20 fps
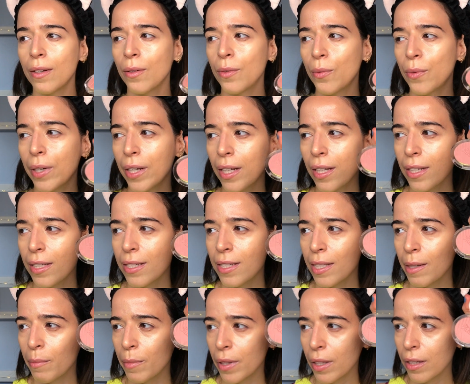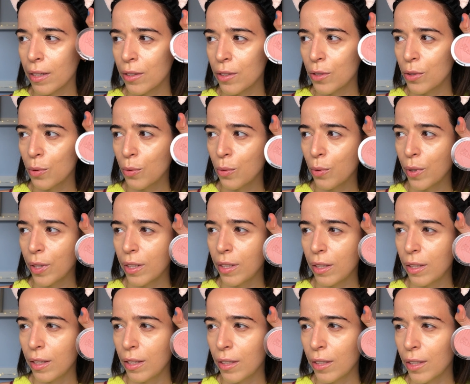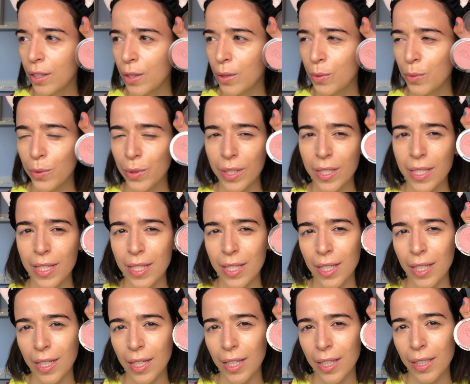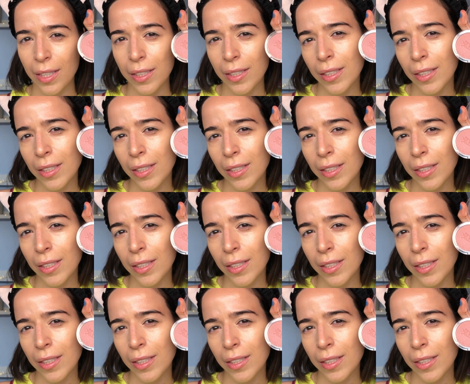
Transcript: really similar to what you would see